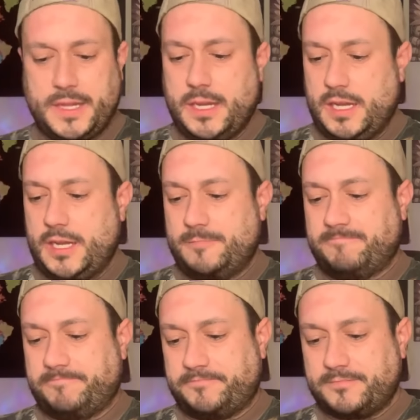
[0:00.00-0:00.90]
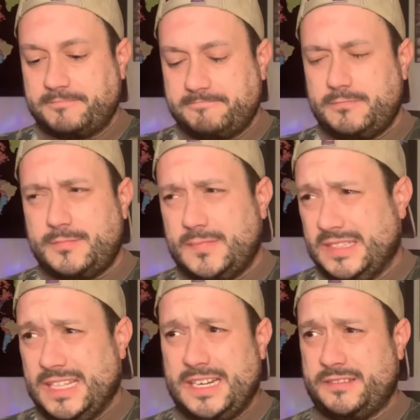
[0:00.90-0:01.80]

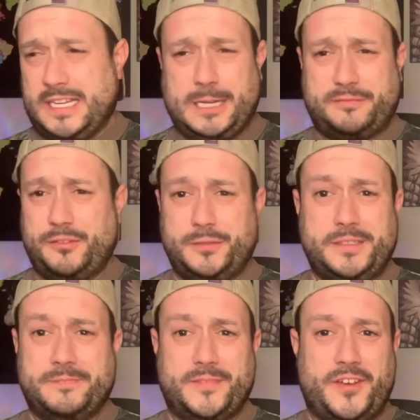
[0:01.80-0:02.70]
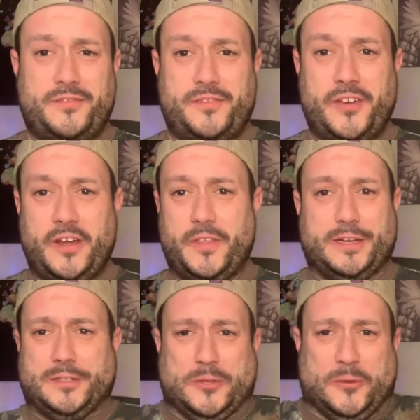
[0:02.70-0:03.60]
That has absolutely nothing to
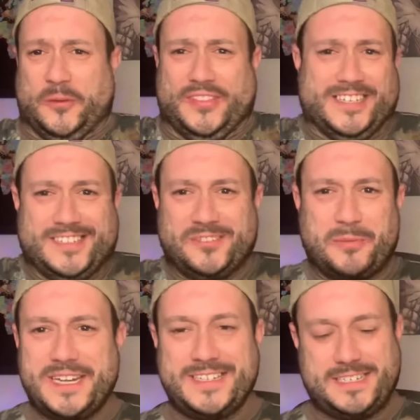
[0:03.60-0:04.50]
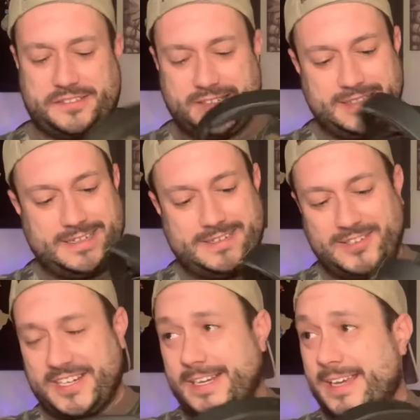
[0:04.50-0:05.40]
do with this. Why did I say that?
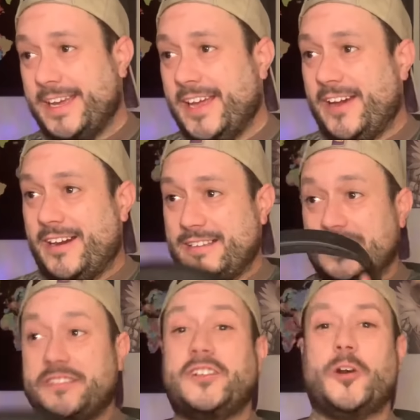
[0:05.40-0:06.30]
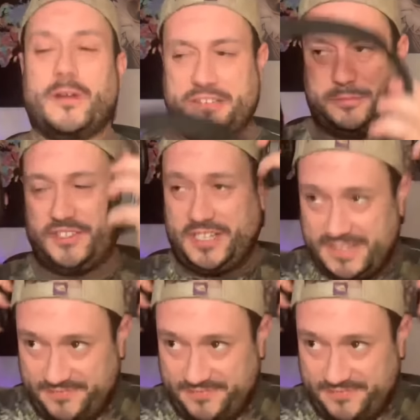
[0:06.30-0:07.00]
Okay. All right, let's go, Azerbaijan.